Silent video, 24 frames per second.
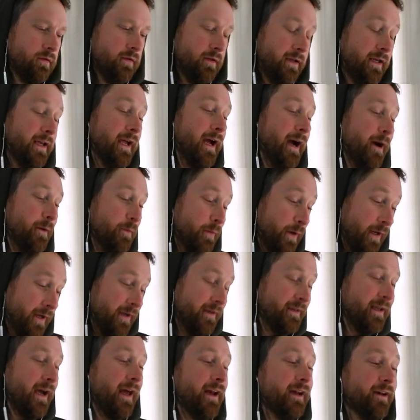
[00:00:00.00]
Yeah, buddy,
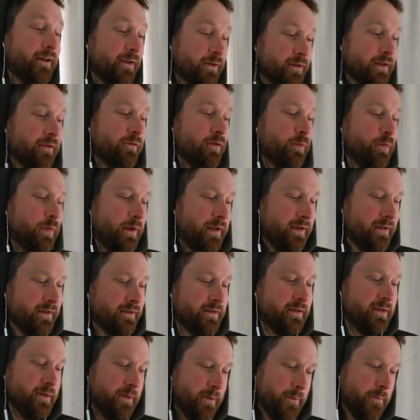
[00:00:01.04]
Daddy does have a
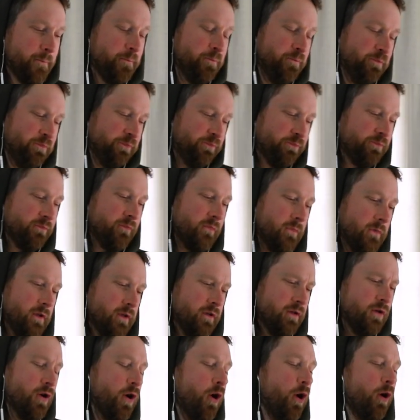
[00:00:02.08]
penis too.
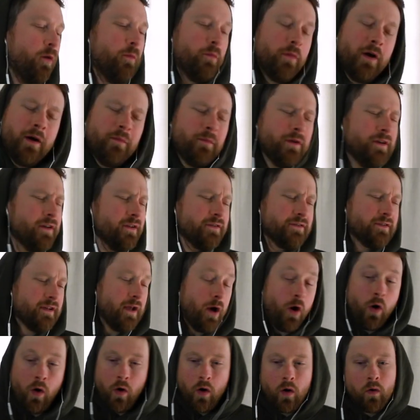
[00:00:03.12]
No, Mommy doesn't
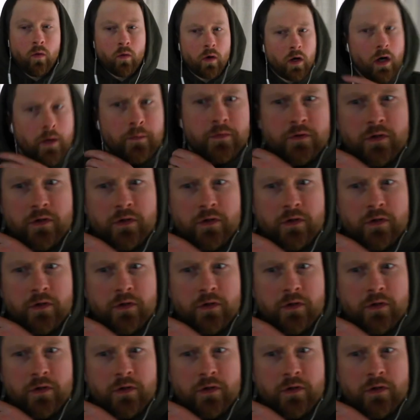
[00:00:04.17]
have, oh, I'm